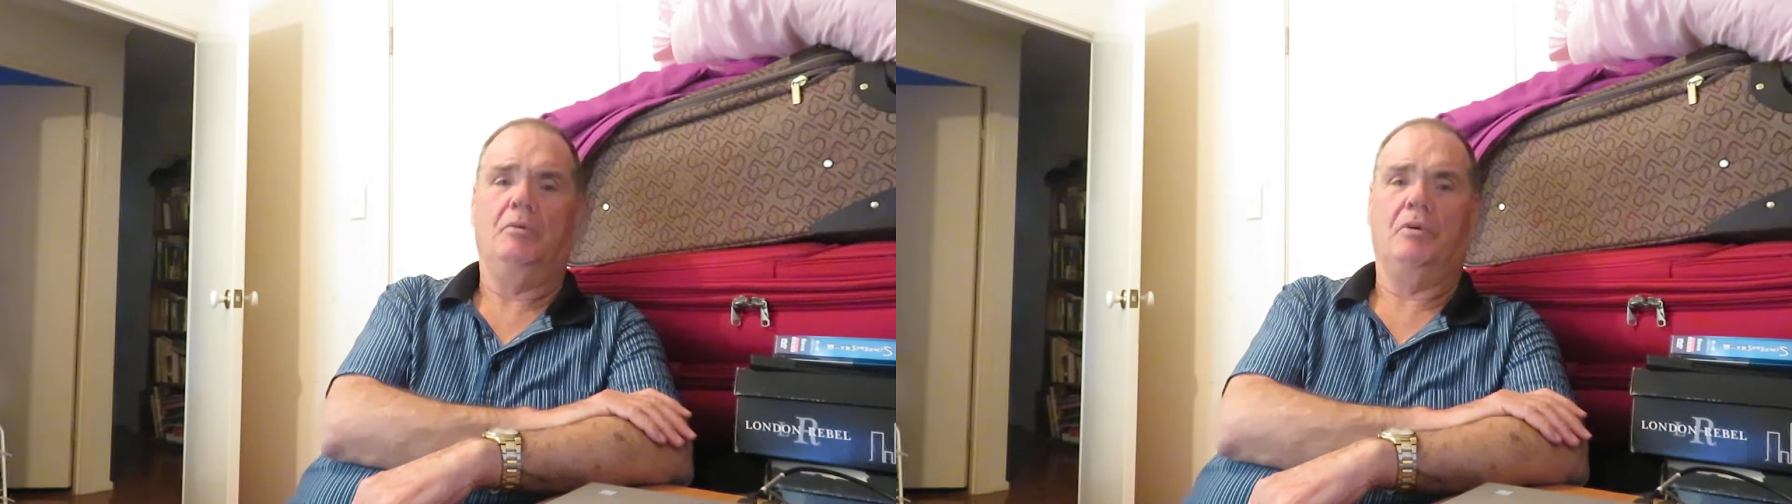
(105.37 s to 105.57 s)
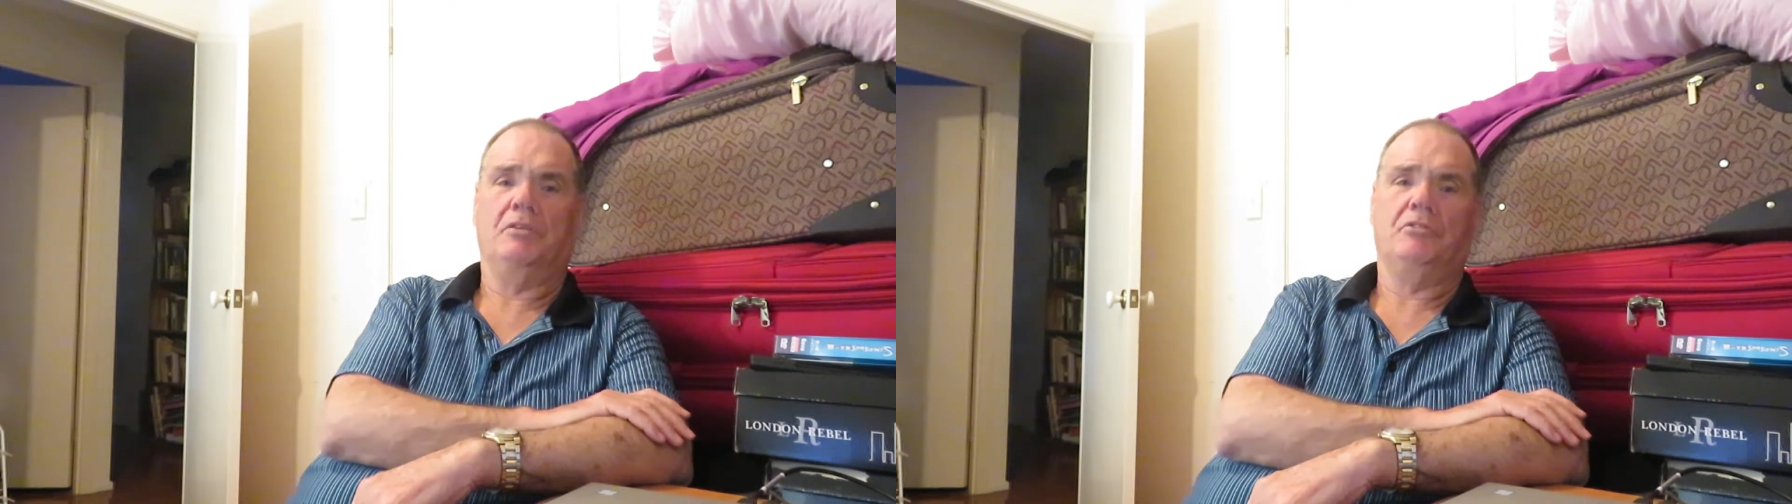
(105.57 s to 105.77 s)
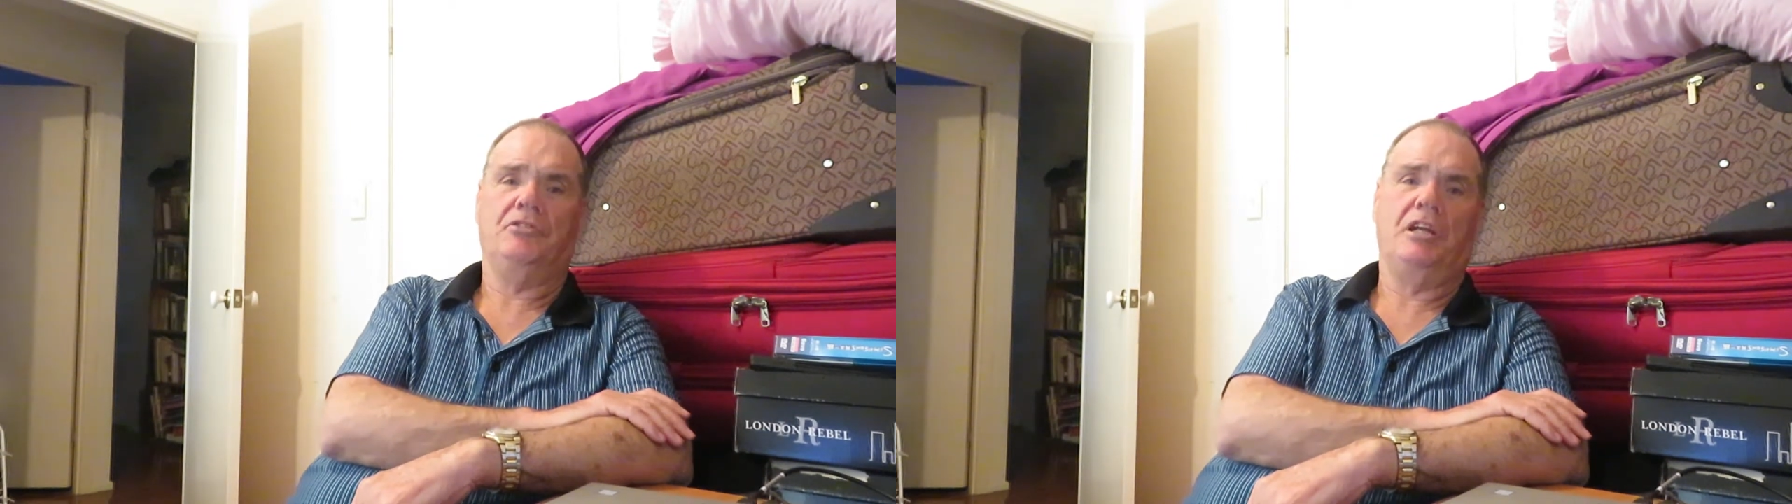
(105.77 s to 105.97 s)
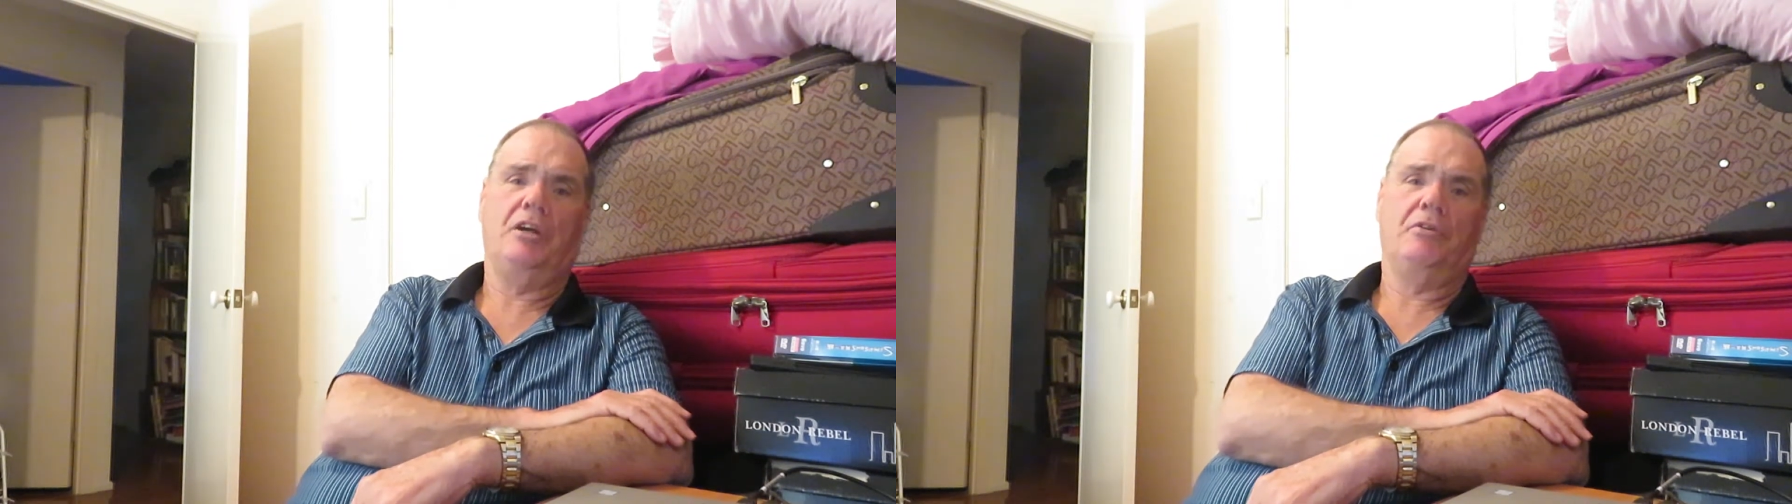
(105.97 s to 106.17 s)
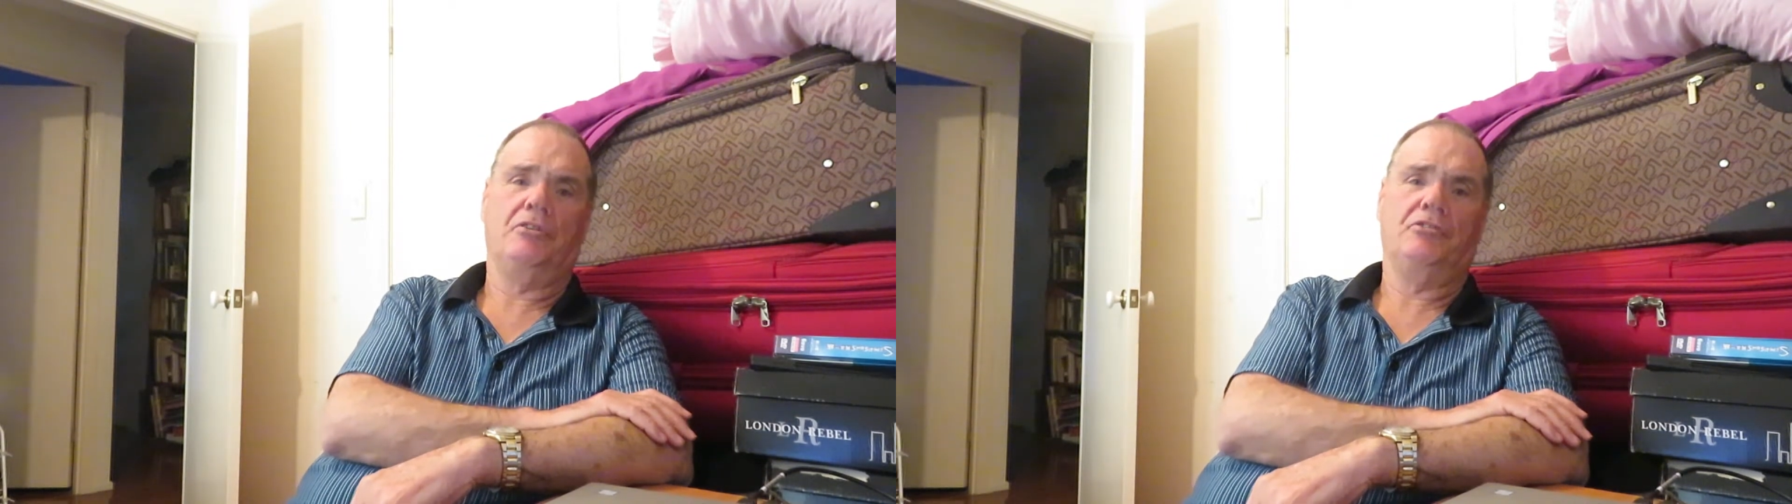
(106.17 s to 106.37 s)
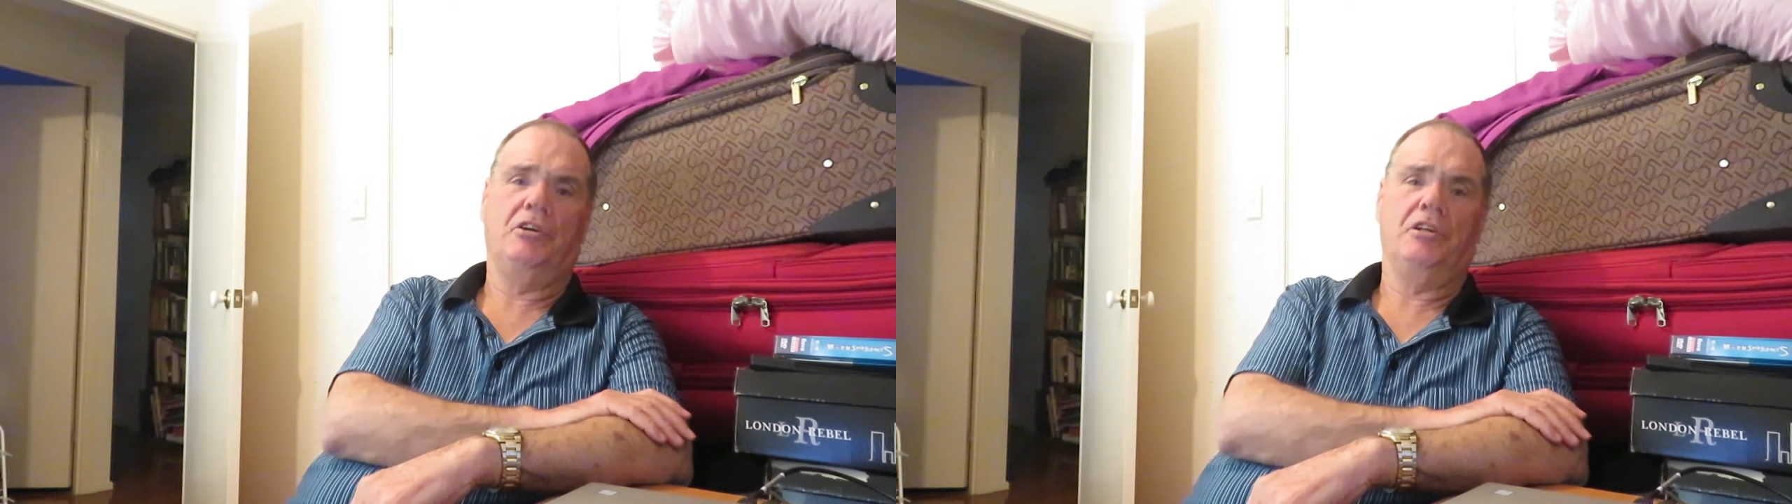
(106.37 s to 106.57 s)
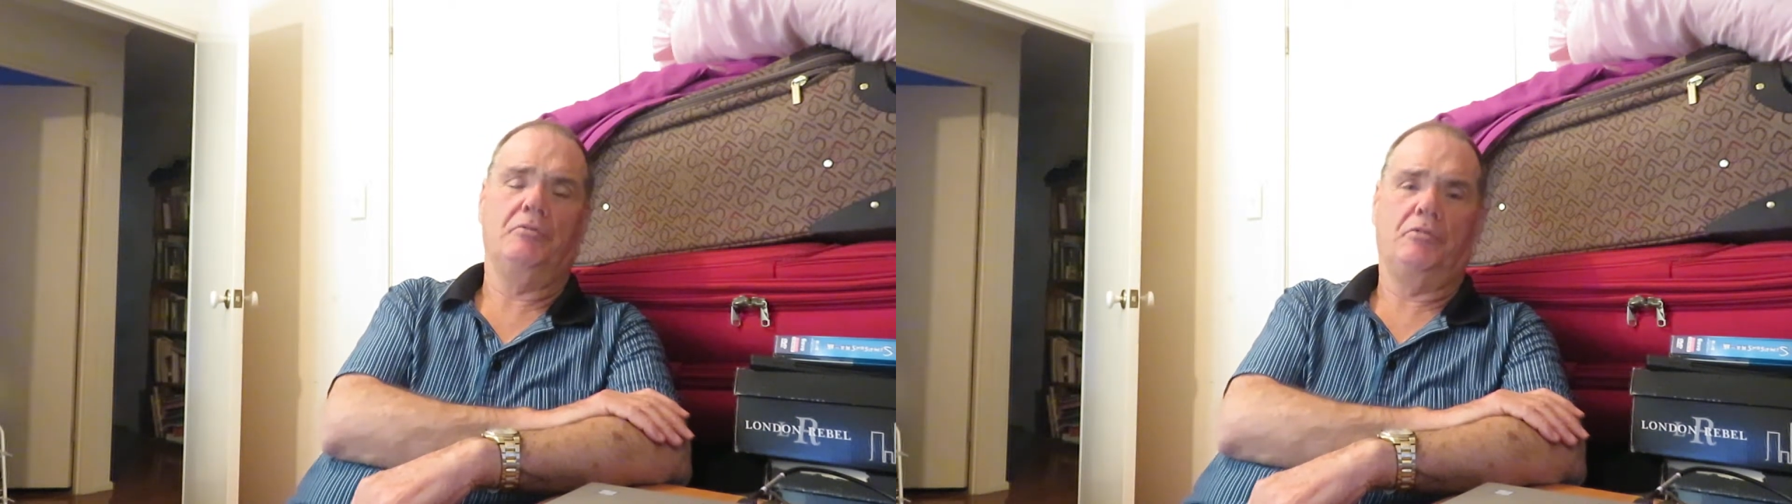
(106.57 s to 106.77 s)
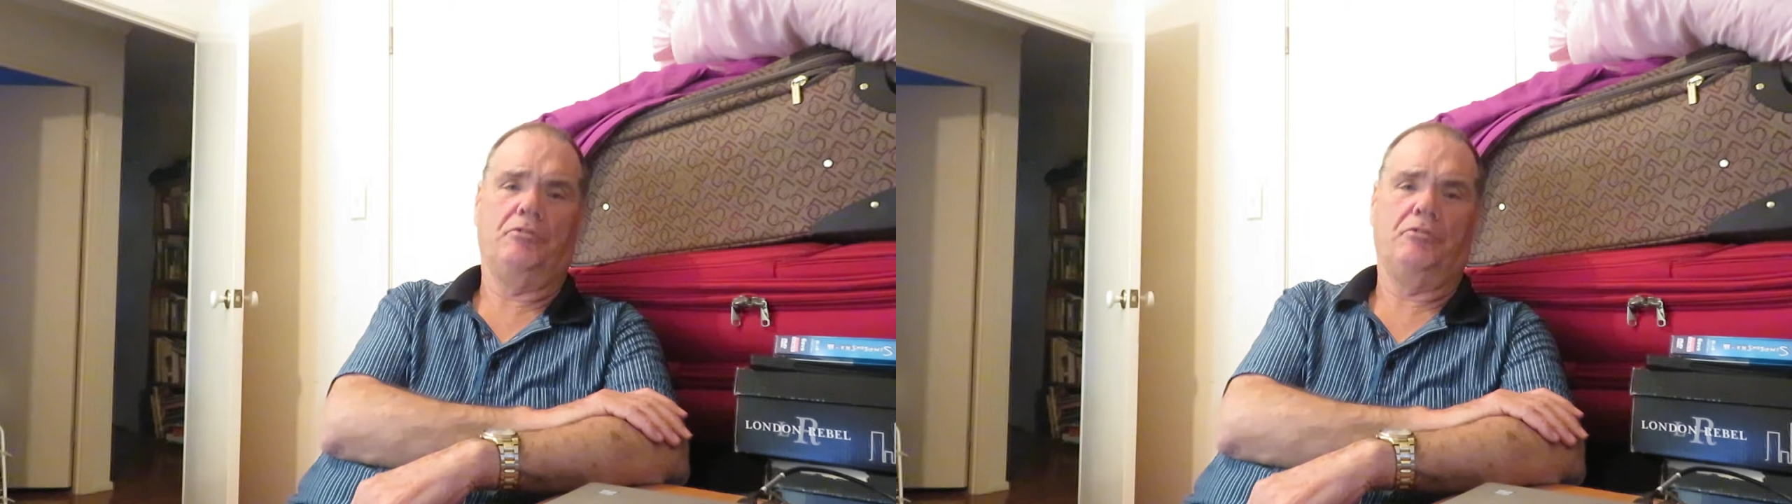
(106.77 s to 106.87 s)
One was in Arizona with